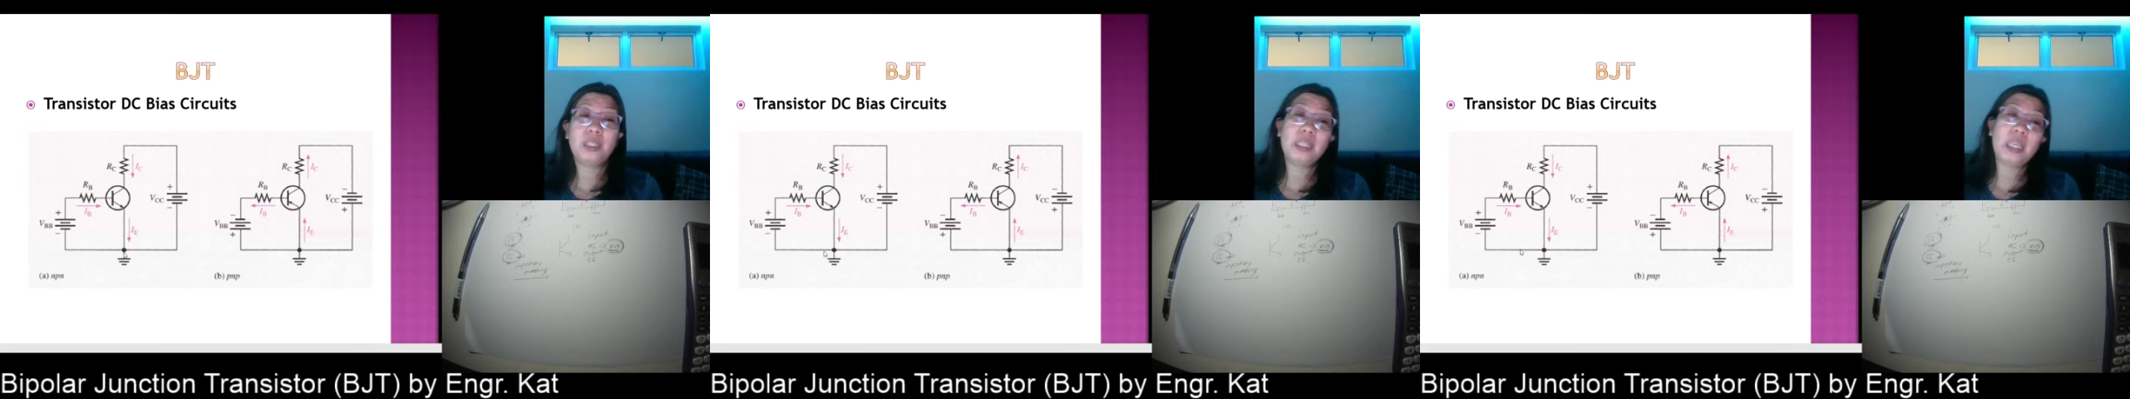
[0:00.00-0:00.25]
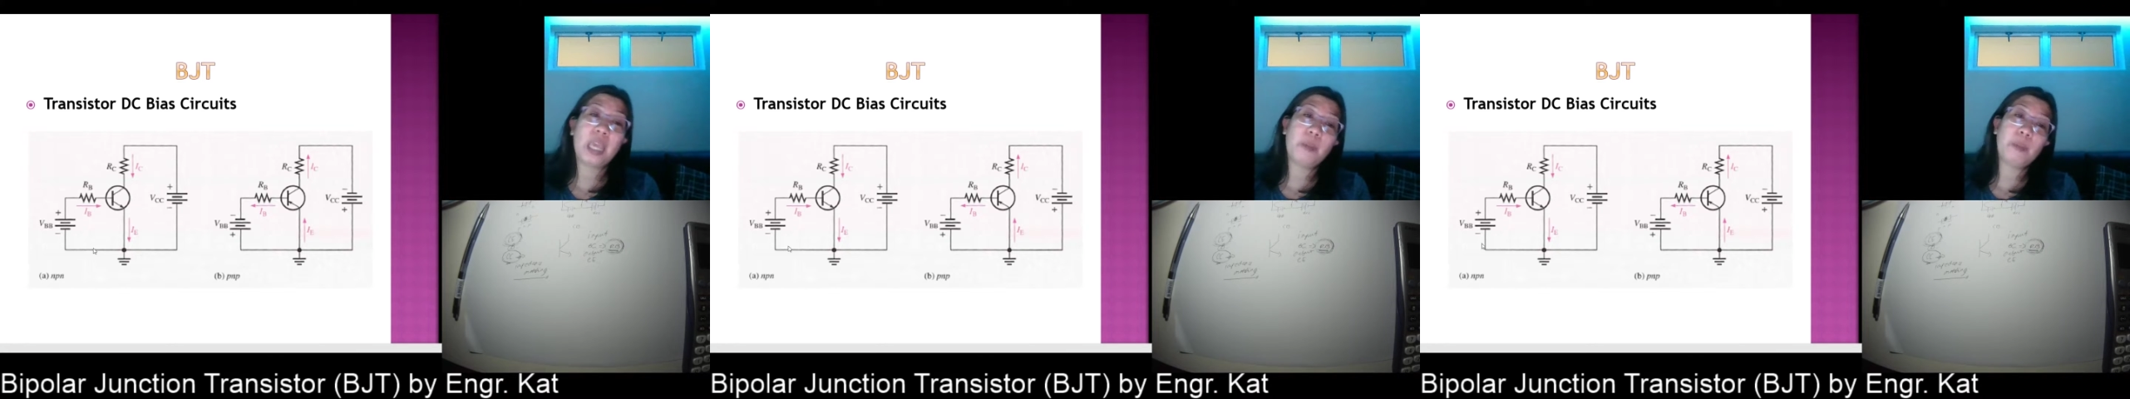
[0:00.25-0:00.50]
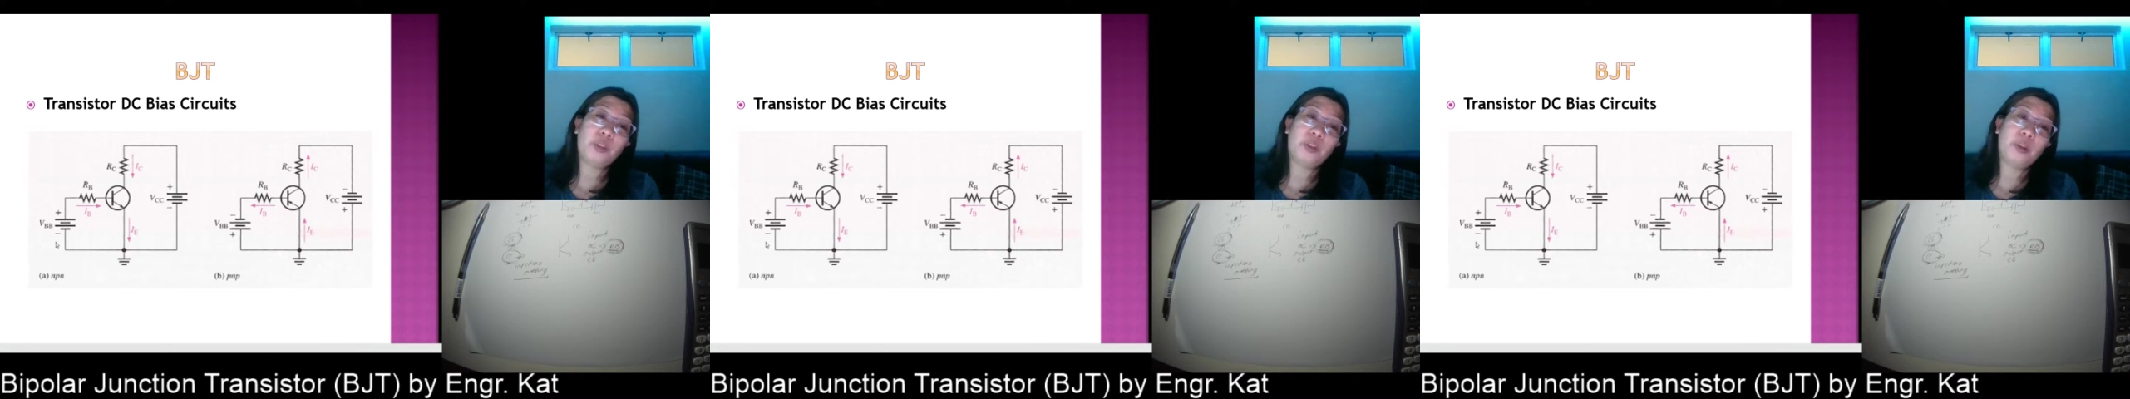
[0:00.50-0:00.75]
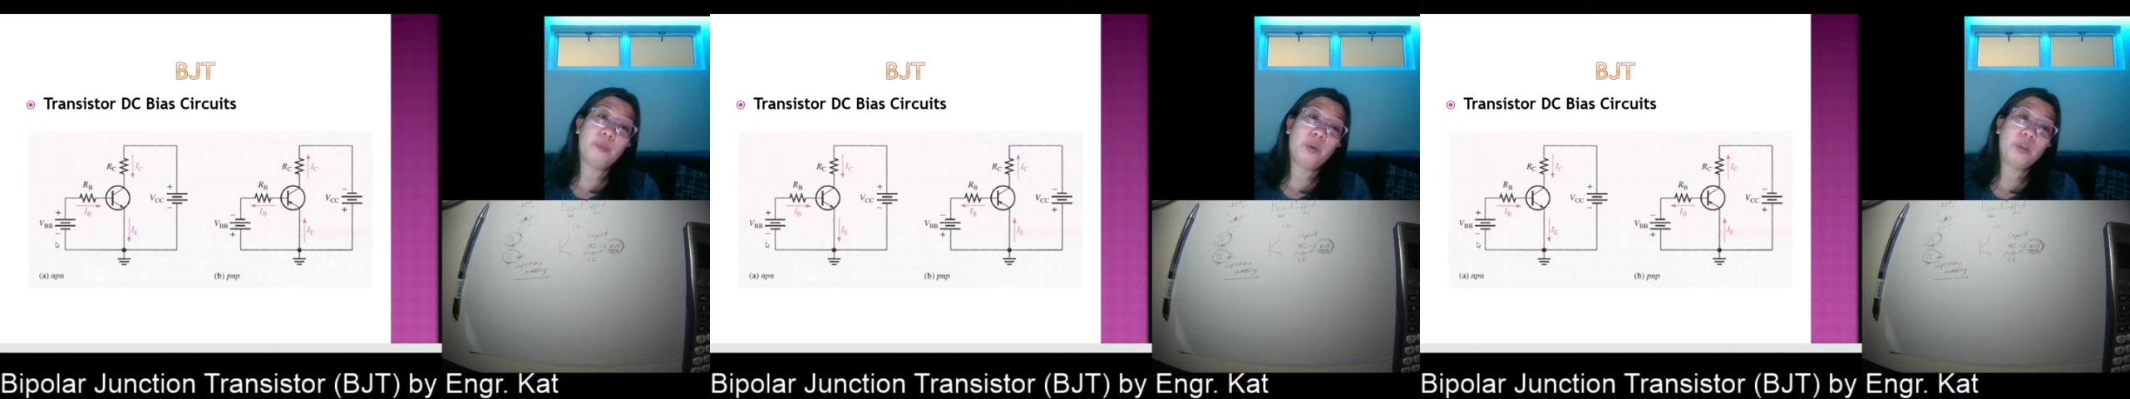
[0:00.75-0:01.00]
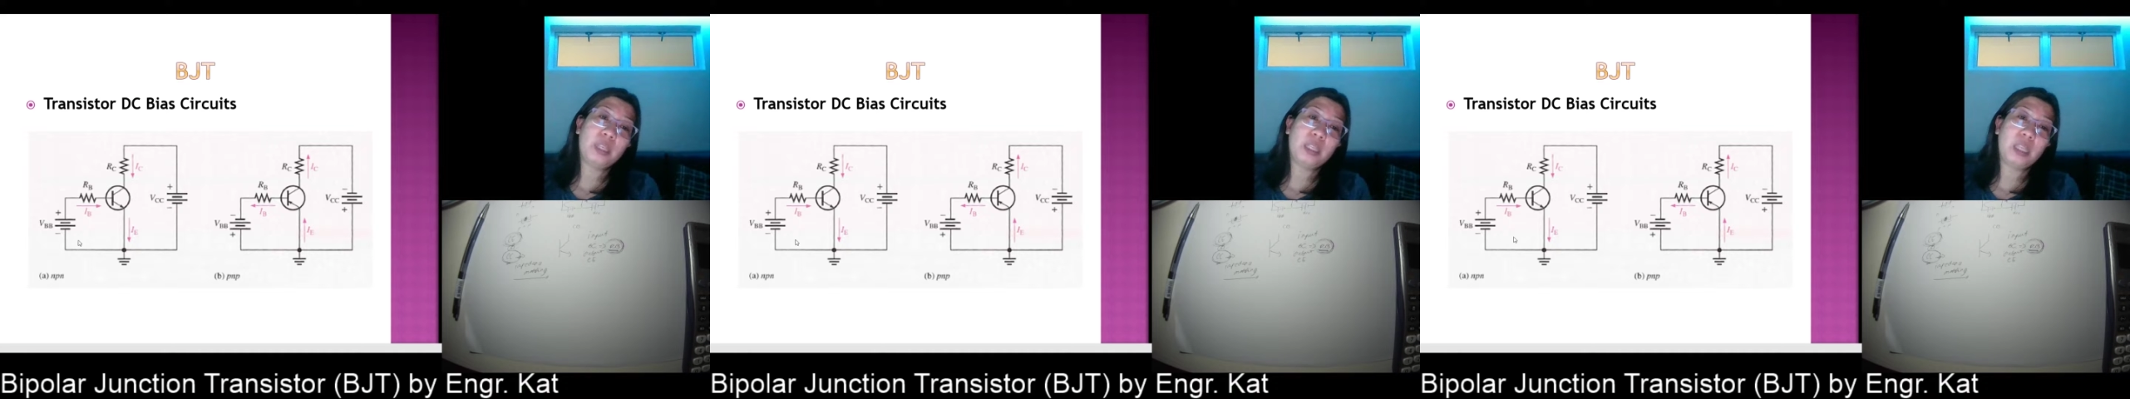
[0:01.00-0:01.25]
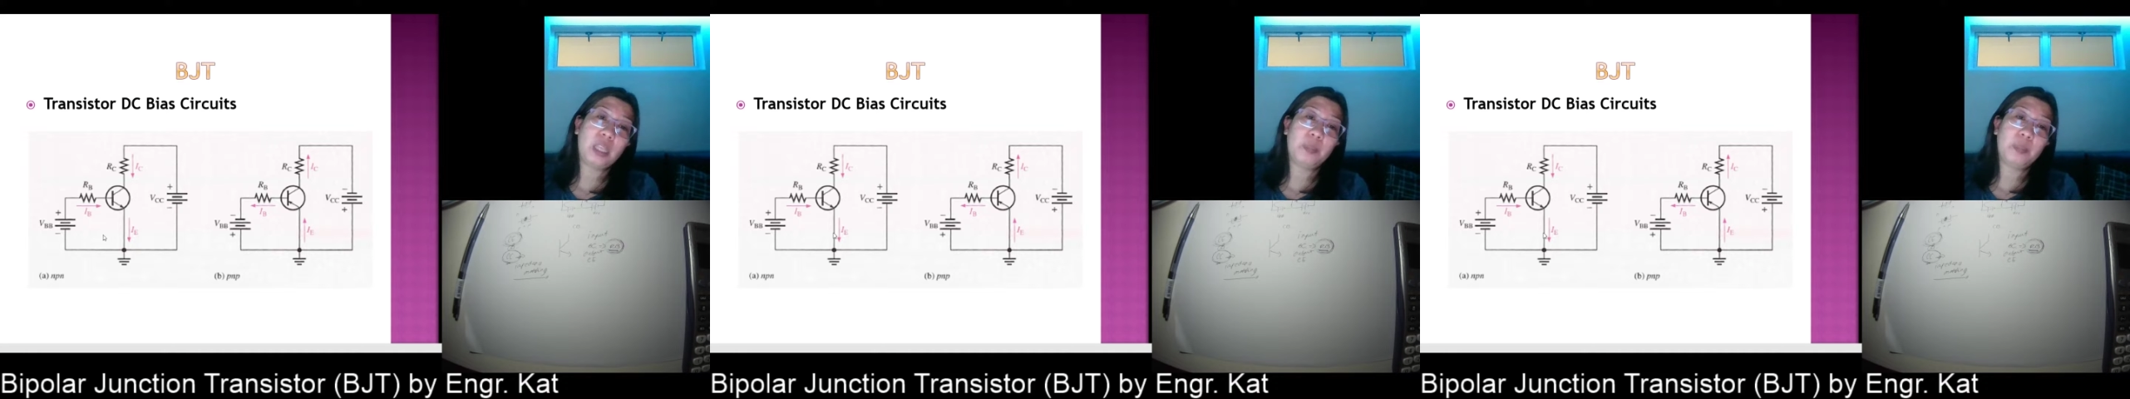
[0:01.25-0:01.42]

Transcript: see emitter both at the